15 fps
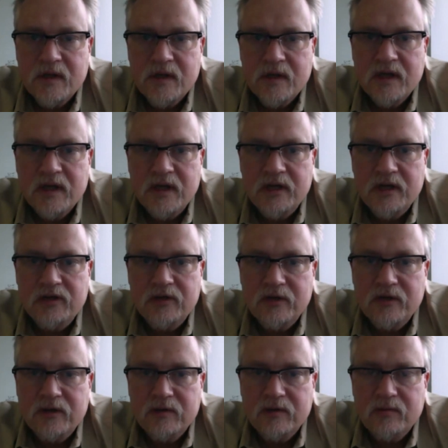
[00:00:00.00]
In
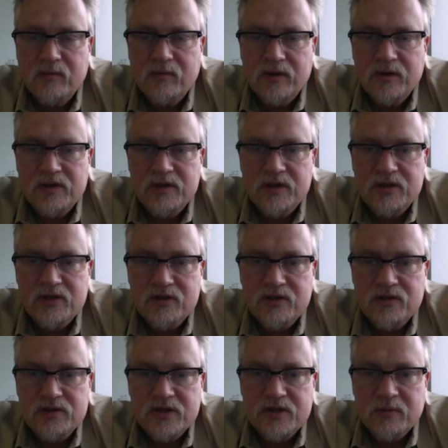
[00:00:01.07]
your, did you
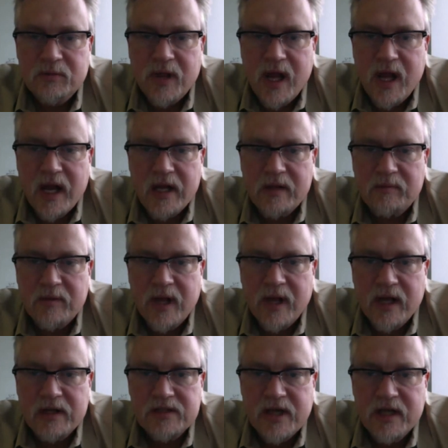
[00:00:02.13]
supply an
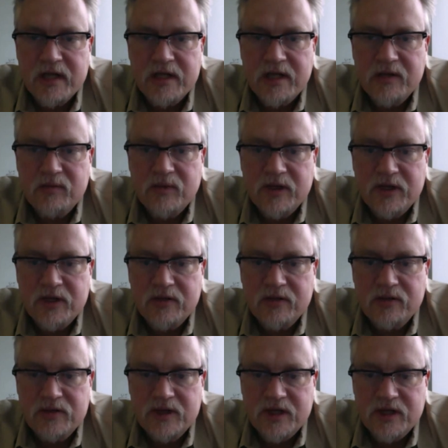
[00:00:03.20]
appliance ID when you
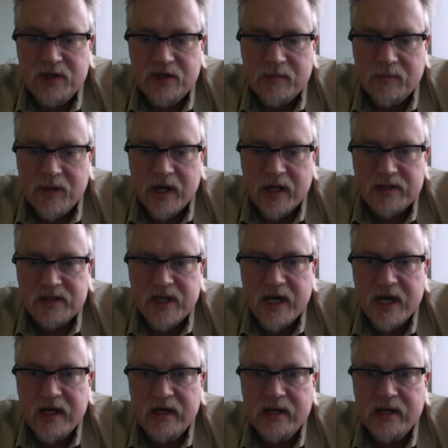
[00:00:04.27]
did your appliance ad?